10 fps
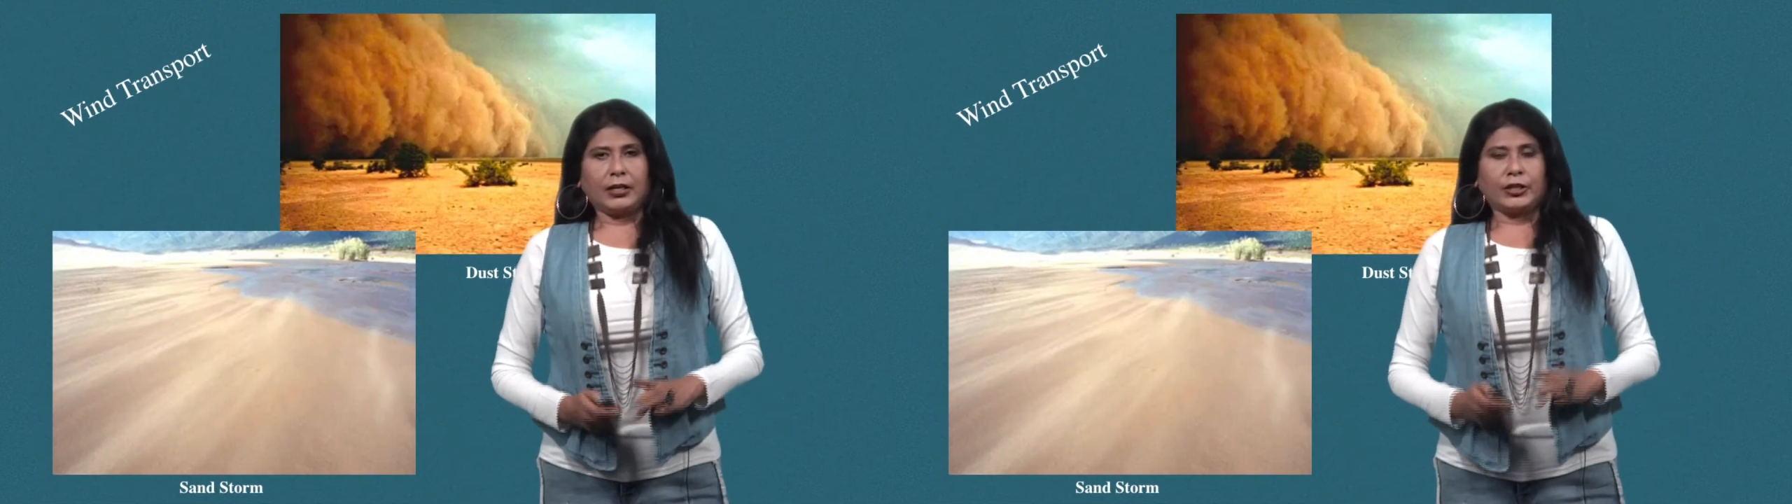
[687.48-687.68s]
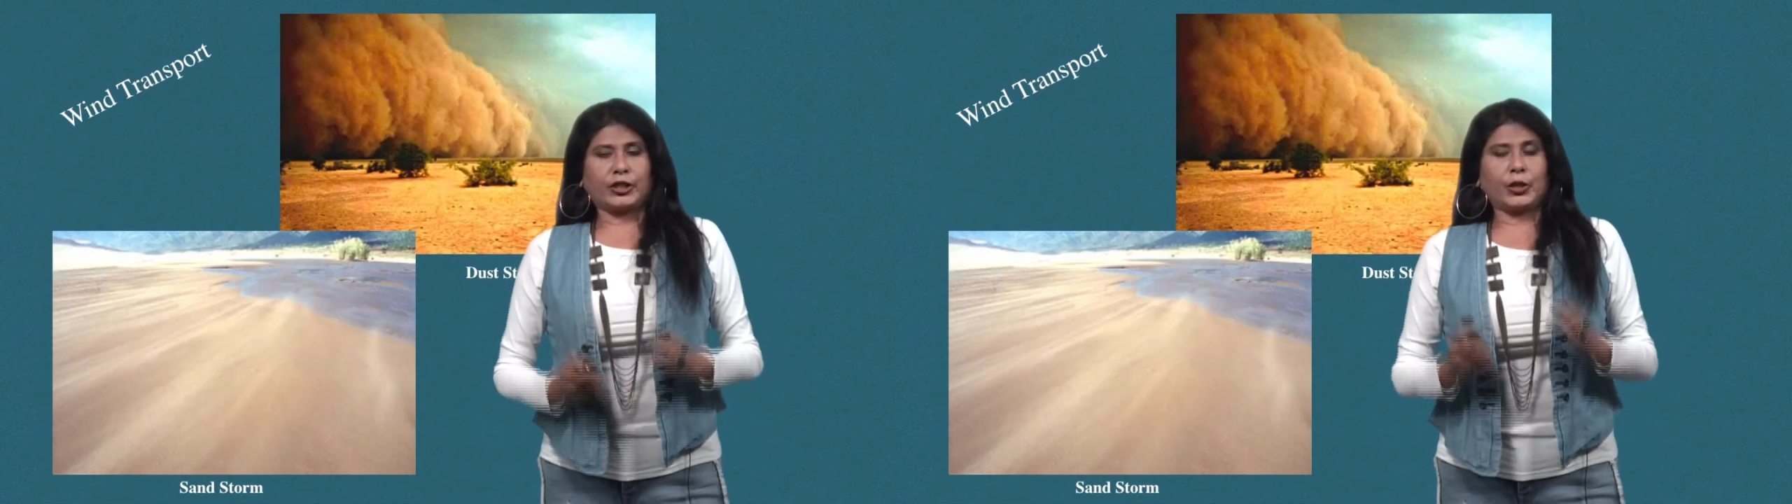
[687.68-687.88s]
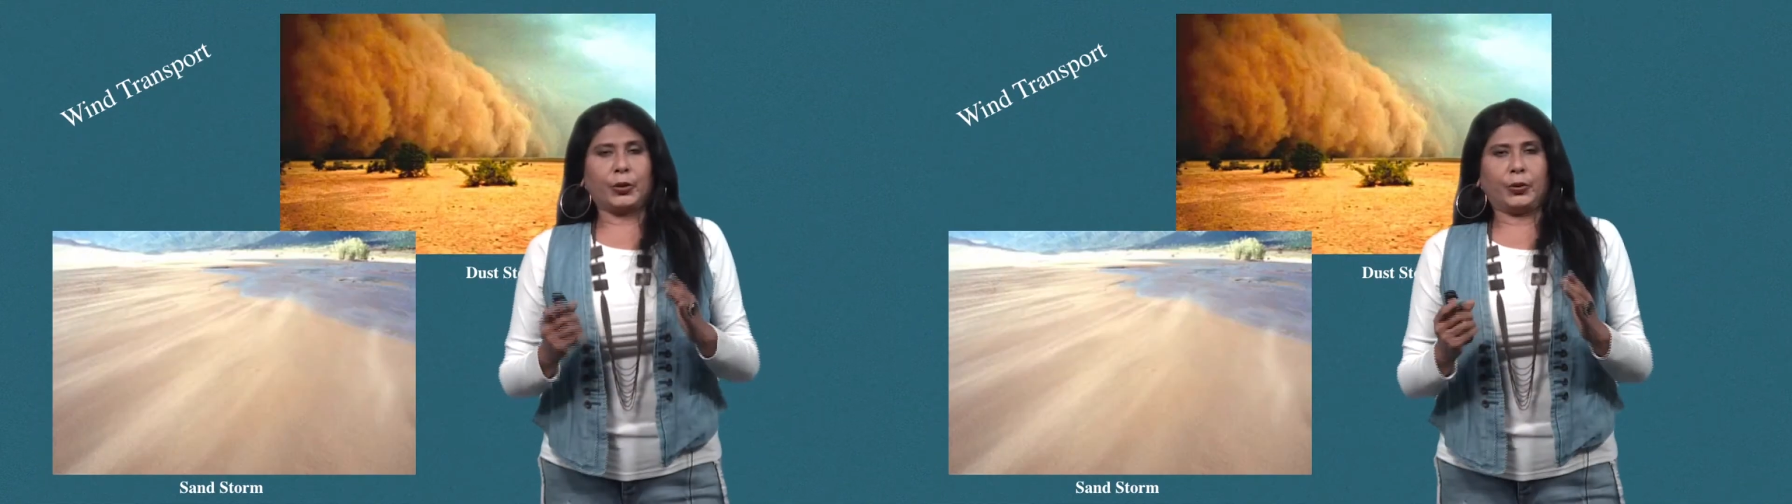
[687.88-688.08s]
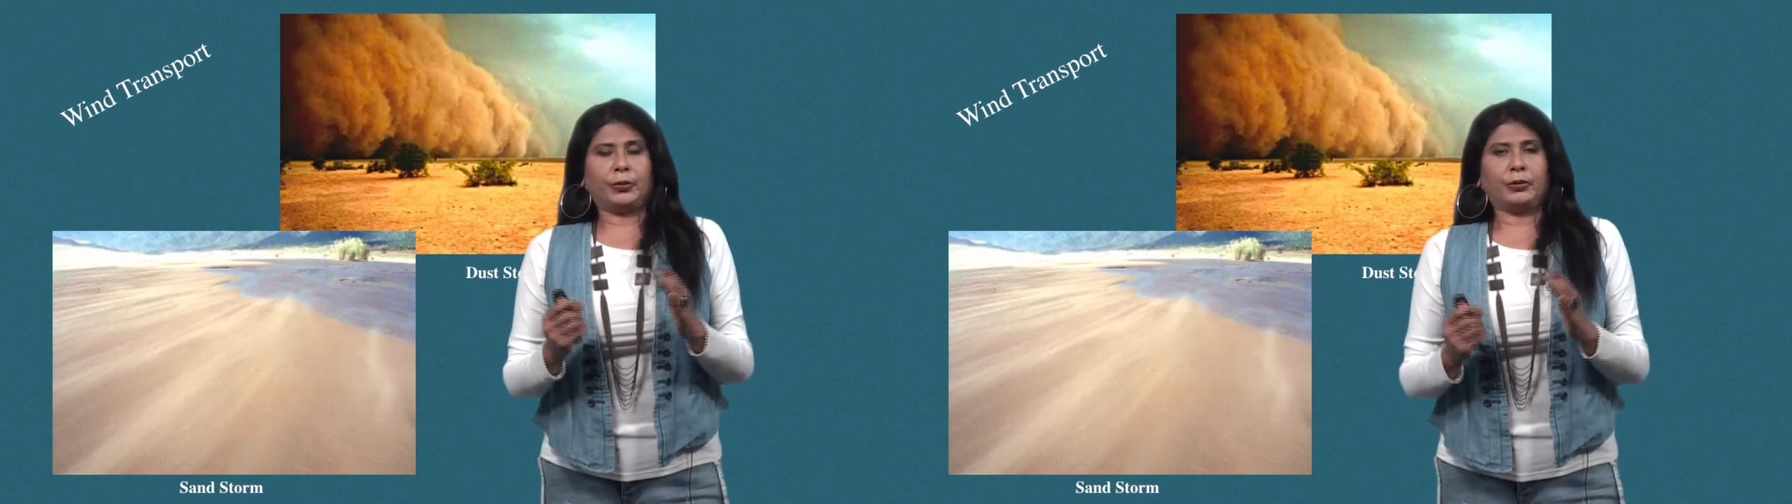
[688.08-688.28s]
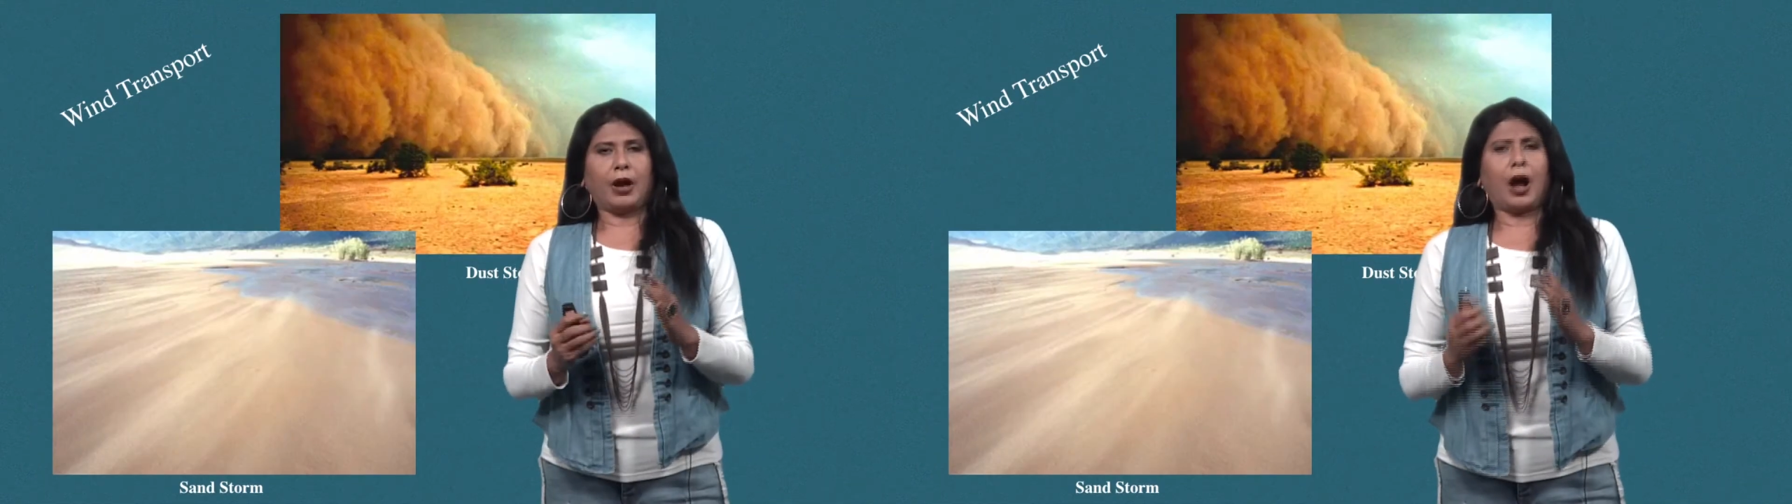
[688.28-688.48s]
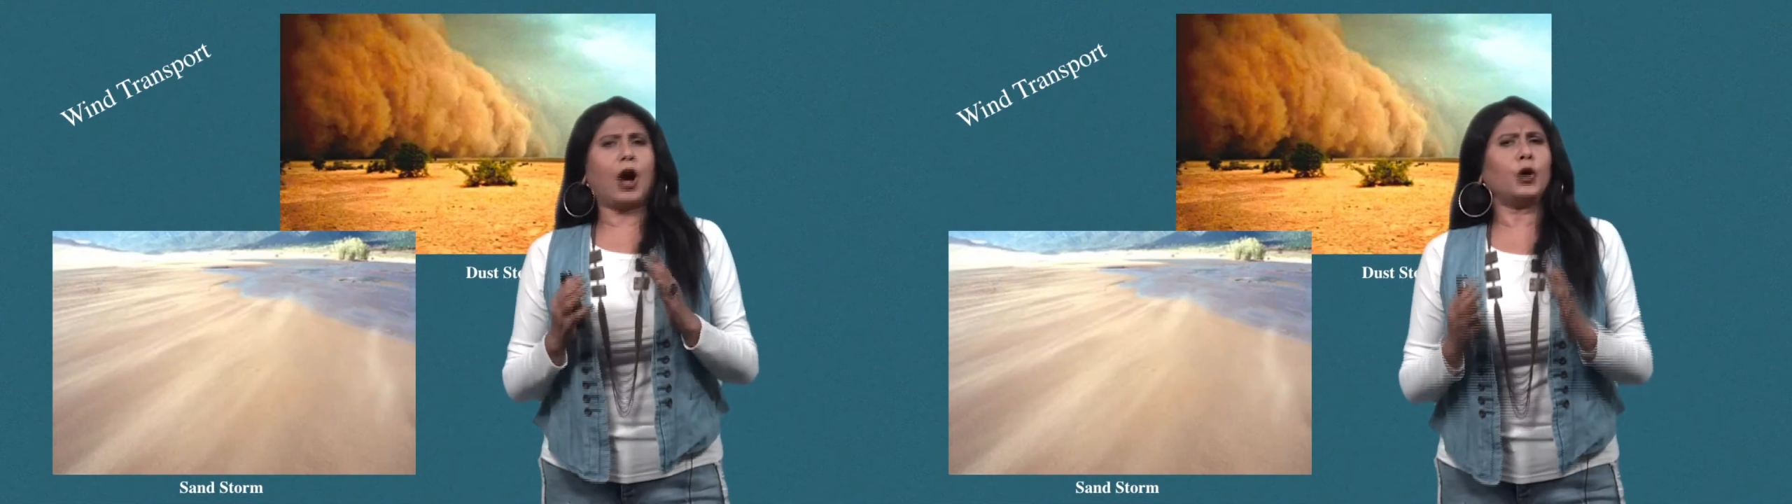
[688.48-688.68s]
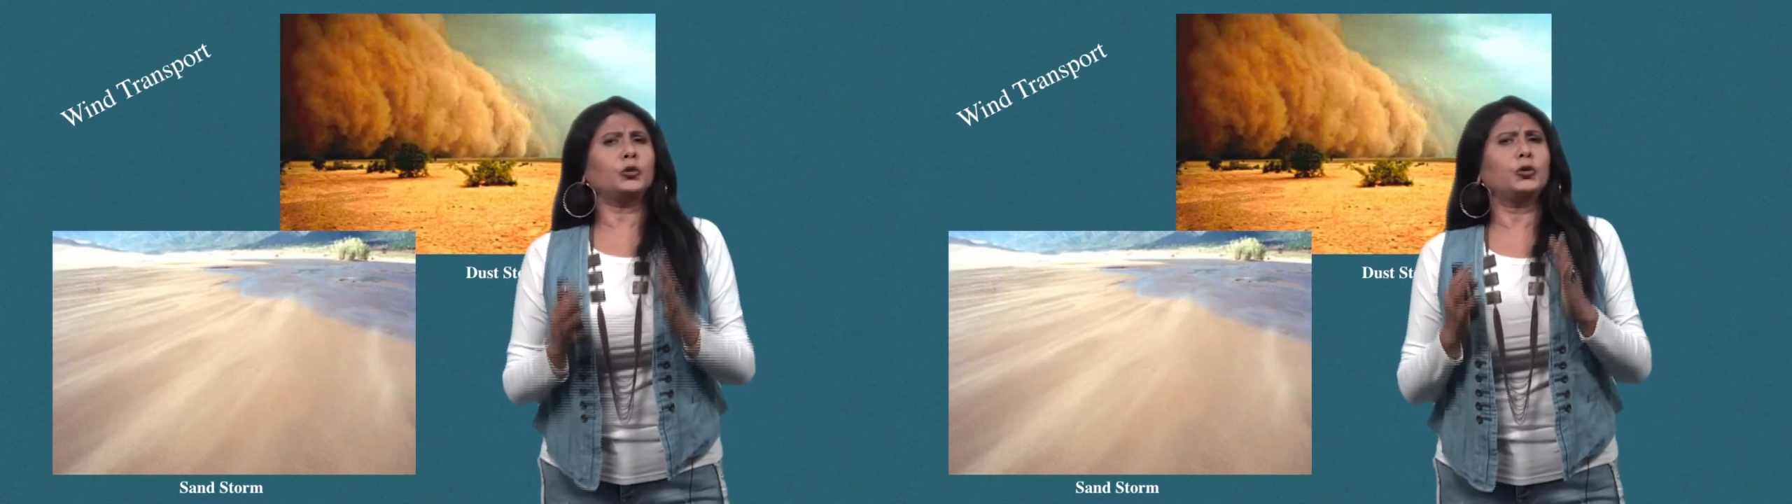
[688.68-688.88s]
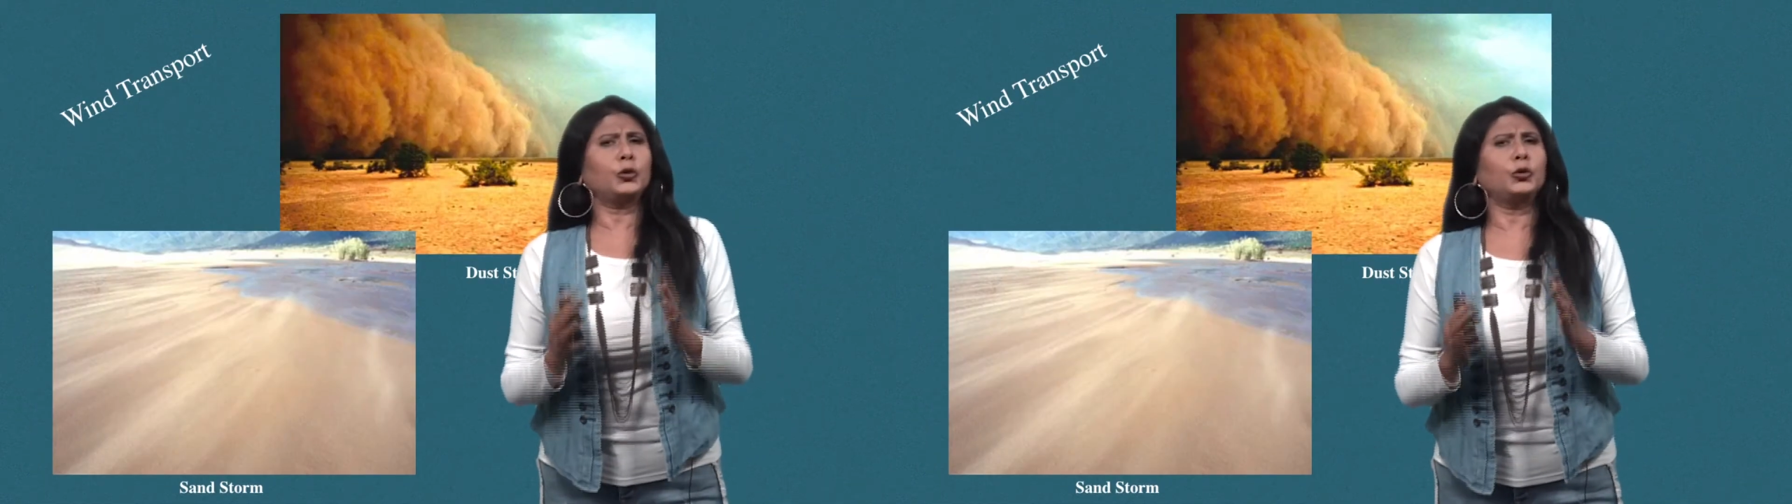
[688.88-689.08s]
So
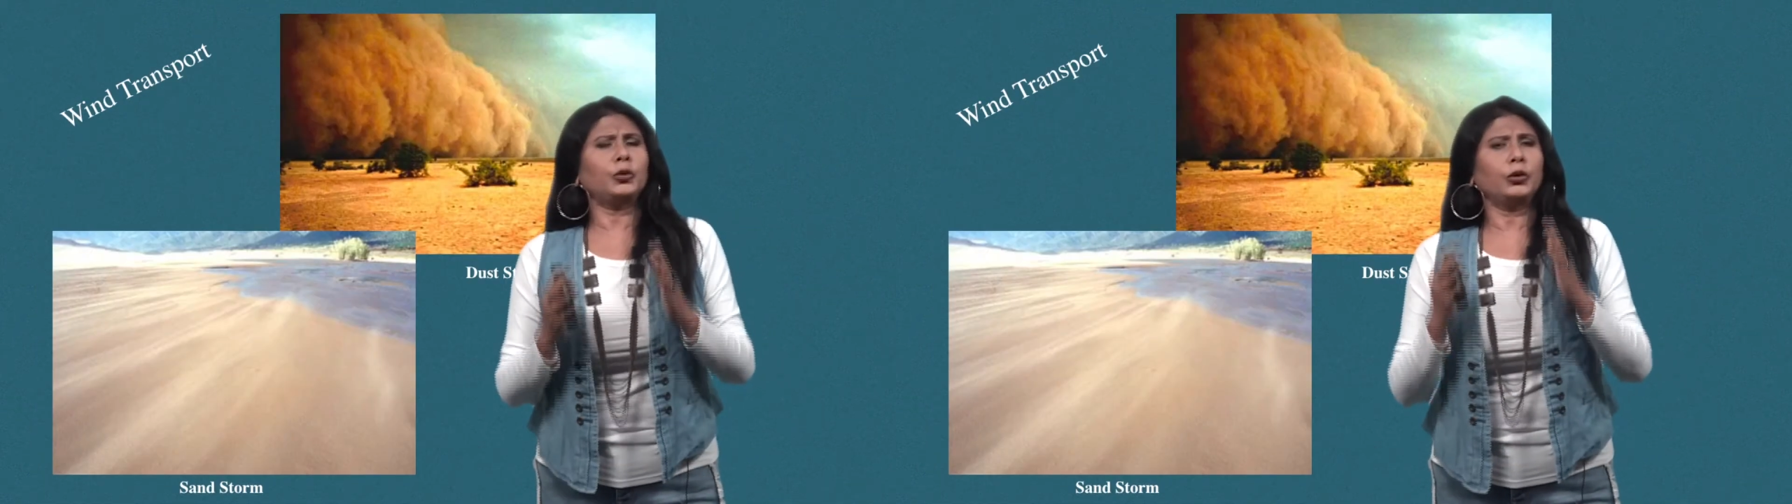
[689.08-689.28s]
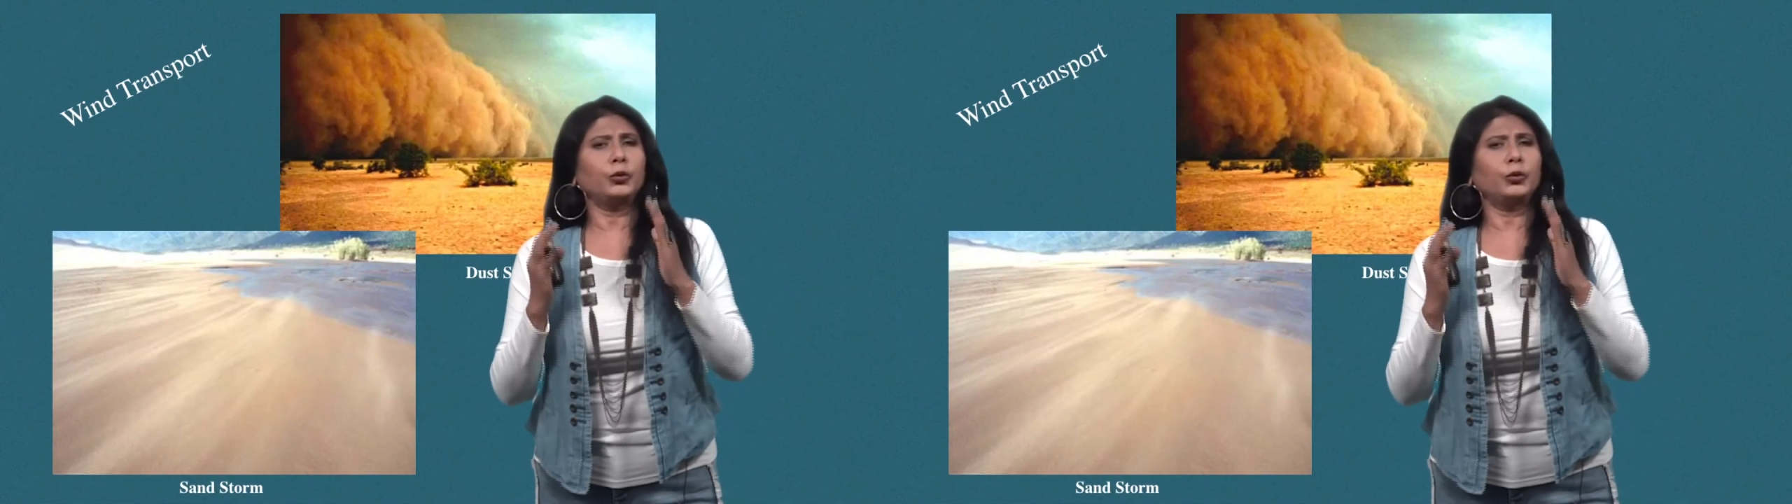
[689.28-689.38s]
how do